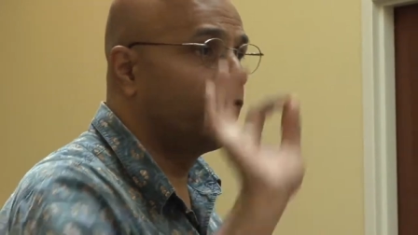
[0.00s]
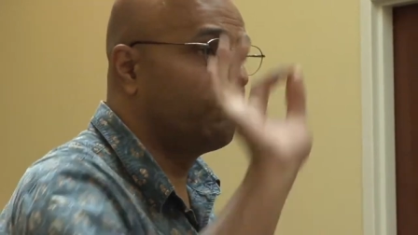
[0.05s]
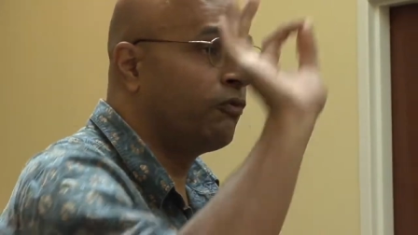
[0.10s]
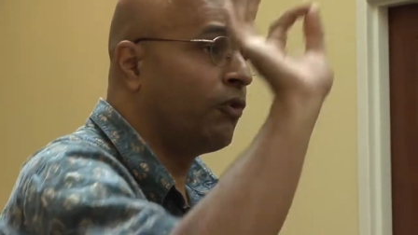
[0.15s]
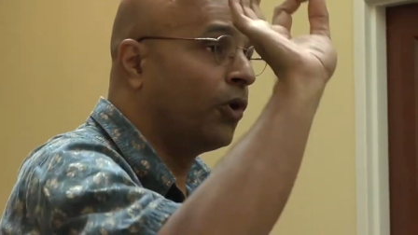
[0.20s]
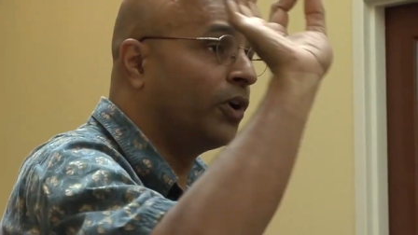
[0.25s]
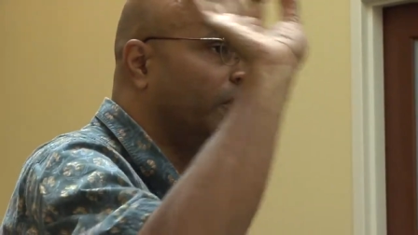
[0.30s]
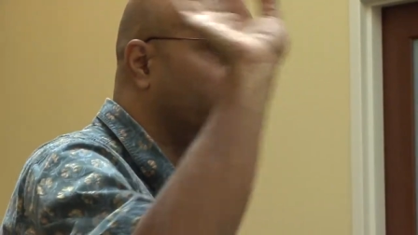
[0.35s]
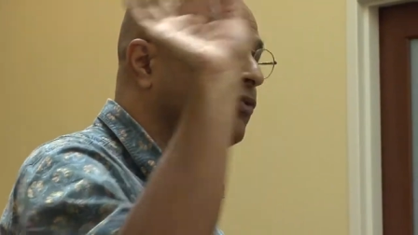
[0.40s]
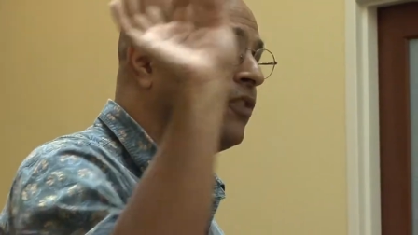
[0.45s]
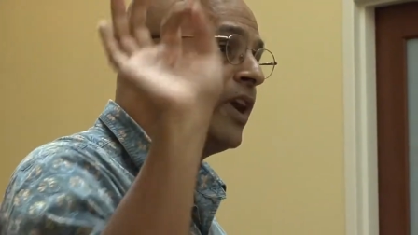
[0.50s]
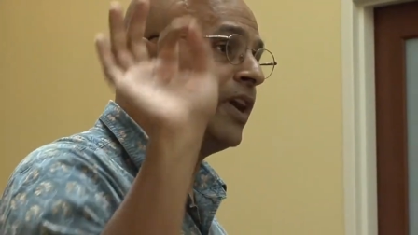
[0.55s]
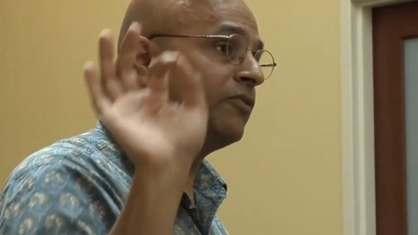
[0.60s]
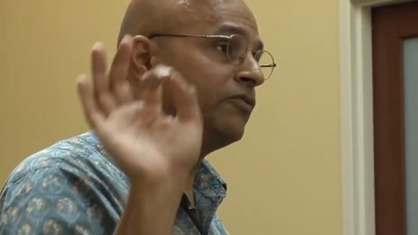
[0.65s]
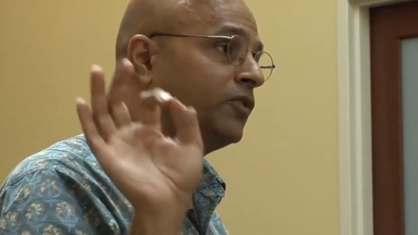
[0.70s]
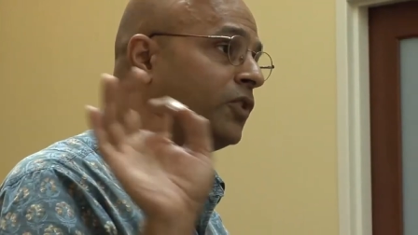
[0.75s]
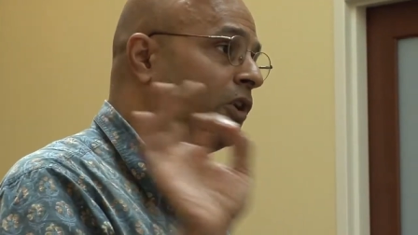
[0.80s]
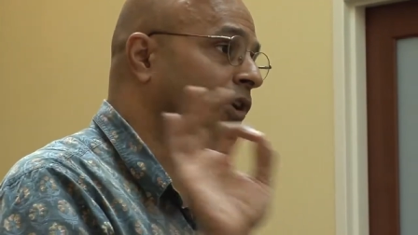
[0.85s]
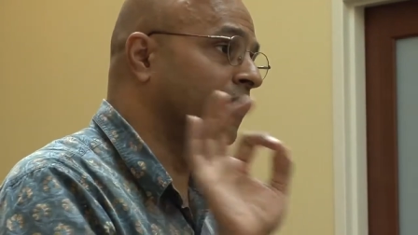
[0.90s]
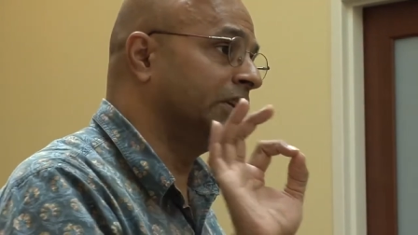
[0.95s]

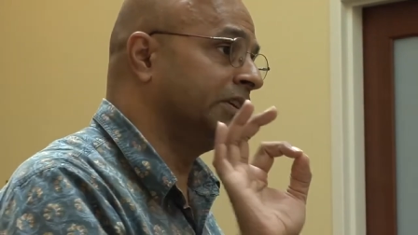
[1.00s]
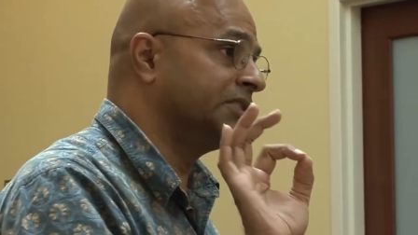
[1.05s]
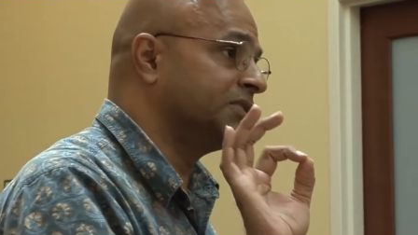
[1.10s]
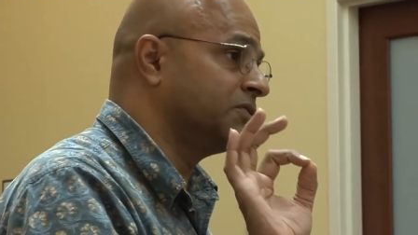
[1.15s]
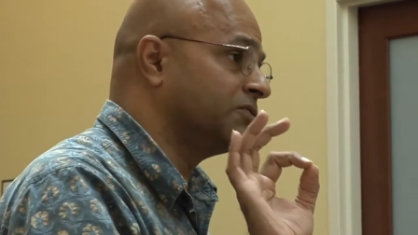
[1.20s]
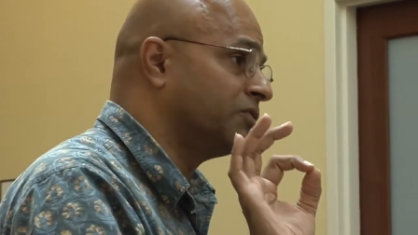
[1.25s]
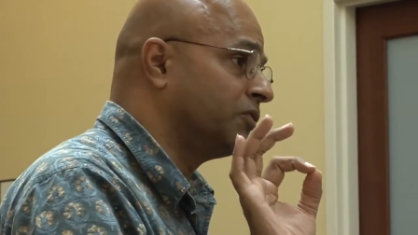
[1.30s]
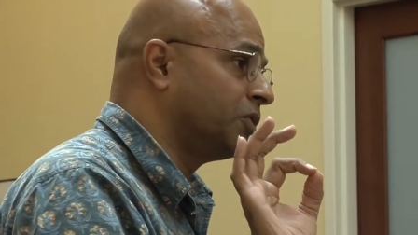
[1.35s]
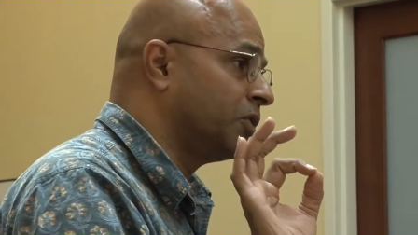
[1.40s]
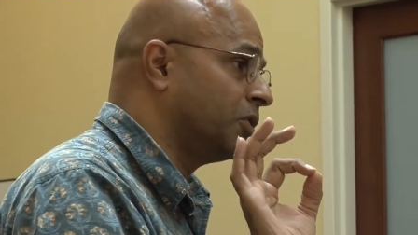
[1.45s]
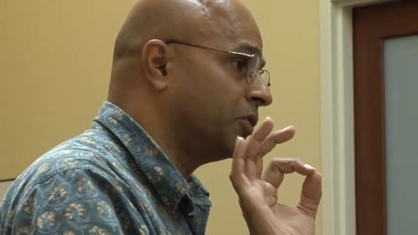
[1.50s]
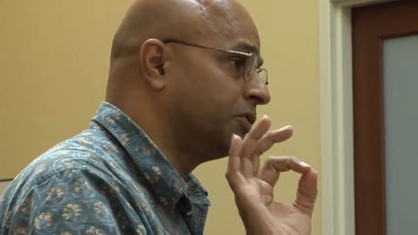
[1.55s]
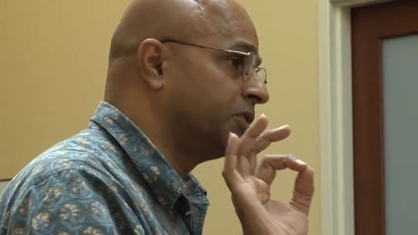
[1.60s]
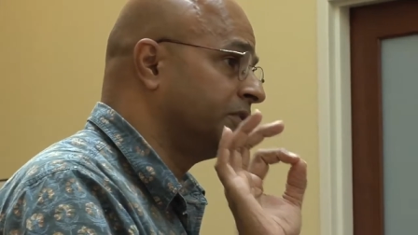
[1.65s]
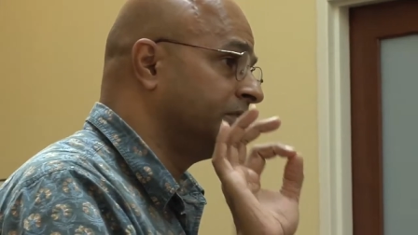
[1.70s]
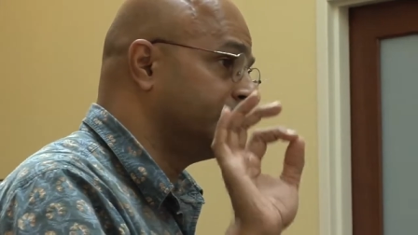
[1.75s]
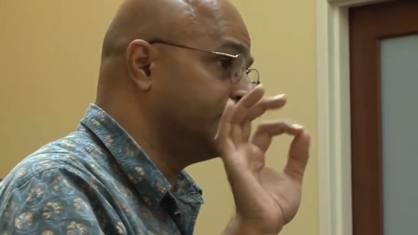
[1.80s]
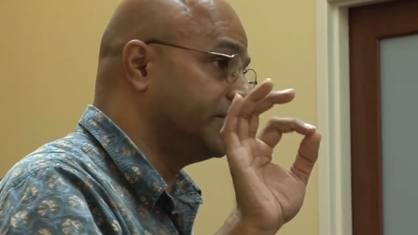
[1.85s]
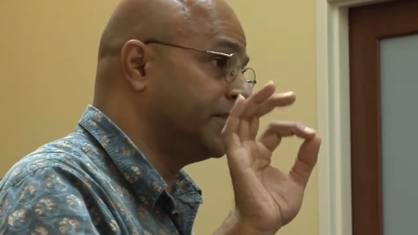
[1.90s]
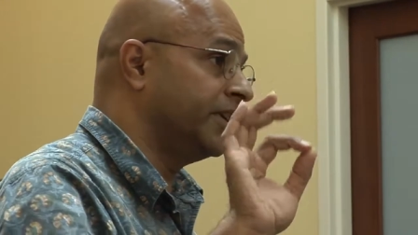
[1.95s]
$45 of
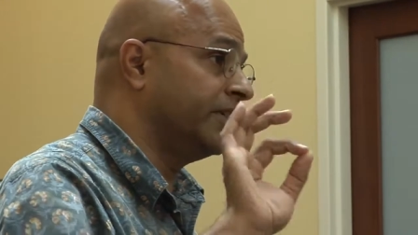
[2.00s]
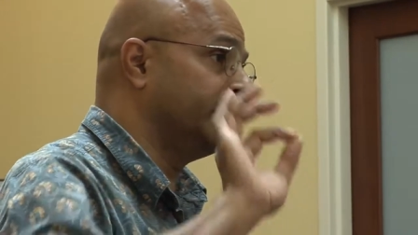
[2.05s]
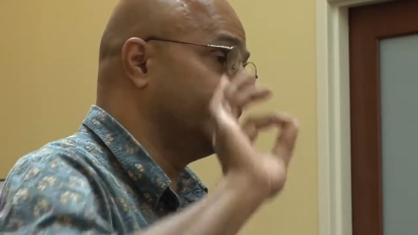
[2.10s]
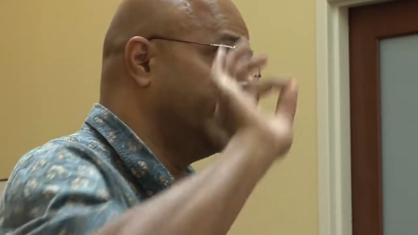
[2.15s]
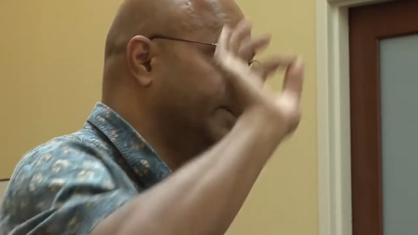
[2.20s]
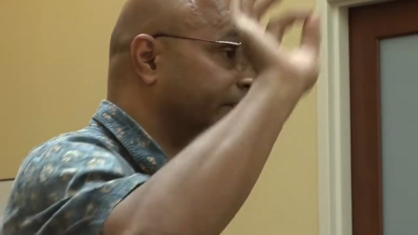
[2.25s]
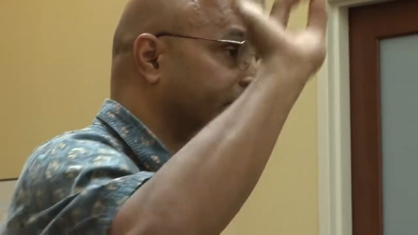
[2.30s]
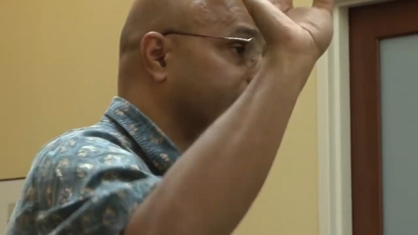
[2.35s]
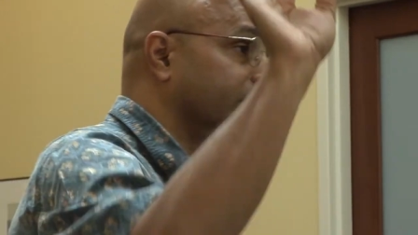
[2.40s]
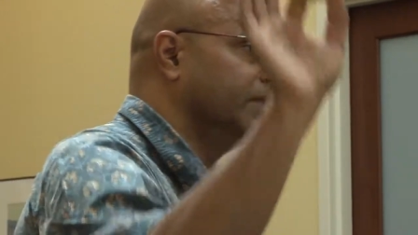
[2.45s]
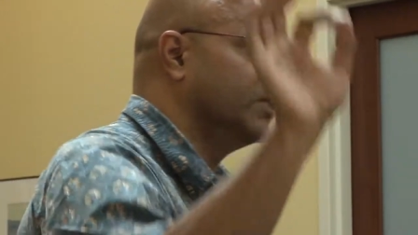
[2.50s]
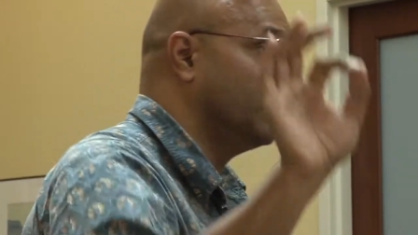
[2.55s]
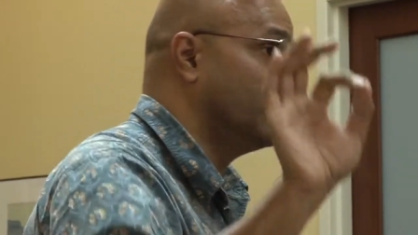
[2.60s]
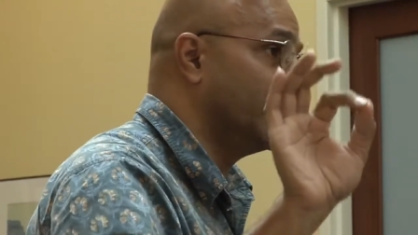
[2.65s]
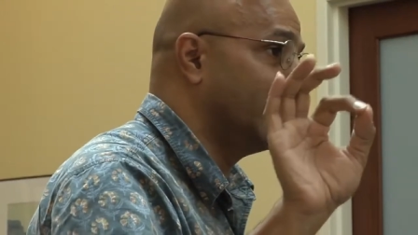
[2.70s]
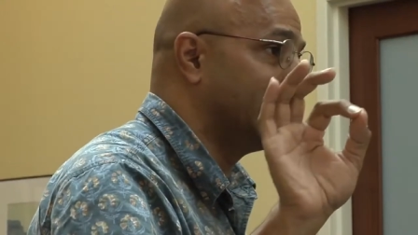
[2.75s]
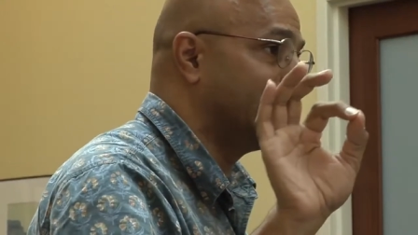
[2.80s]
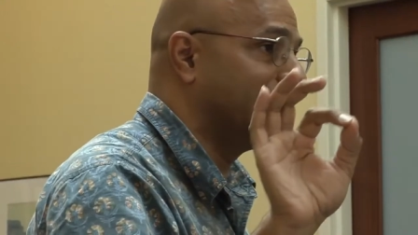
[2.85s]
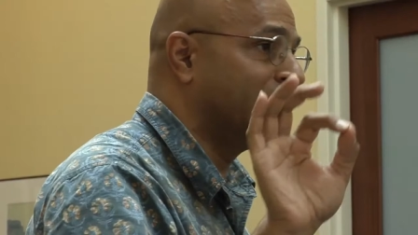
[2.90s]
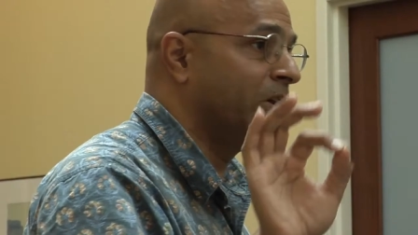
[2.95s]
growth generated in the
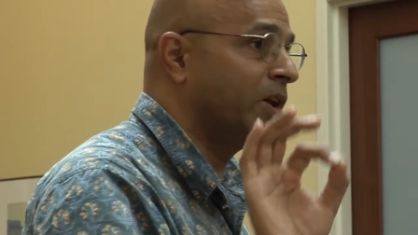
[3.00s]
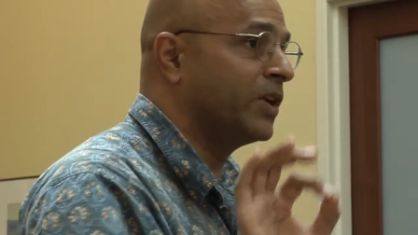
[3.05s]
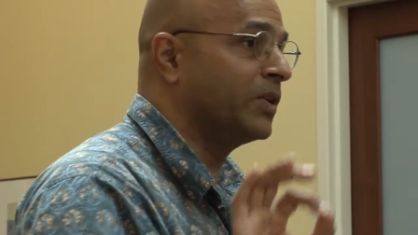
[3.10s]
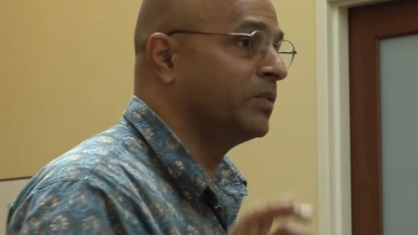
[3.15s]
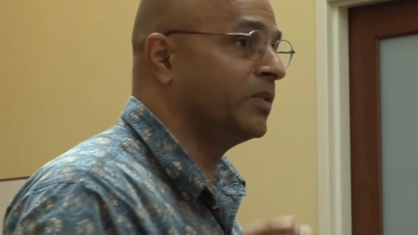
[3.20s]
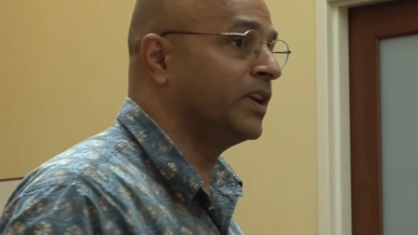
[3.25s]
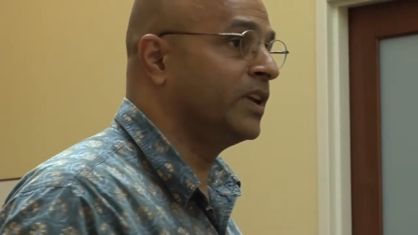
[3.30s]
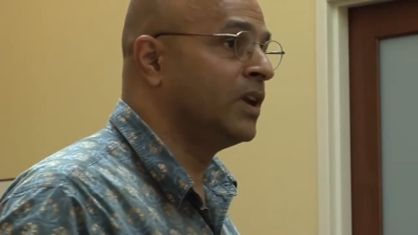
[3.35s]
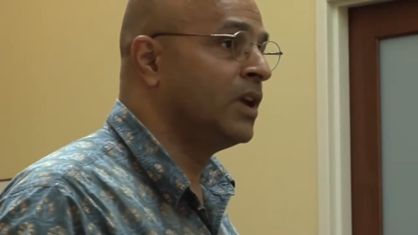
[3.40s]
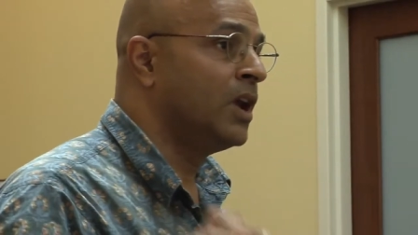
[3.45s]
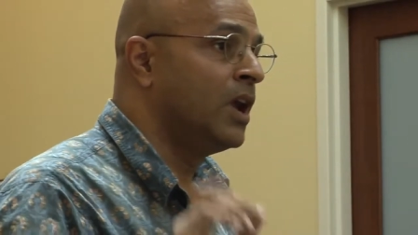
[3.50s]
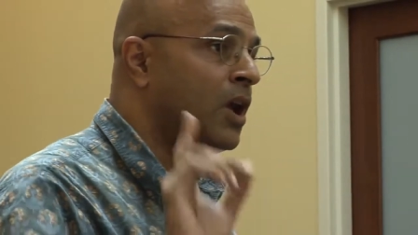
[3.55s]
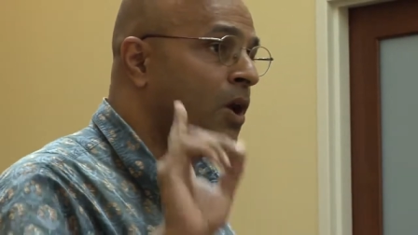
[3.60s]
world economy,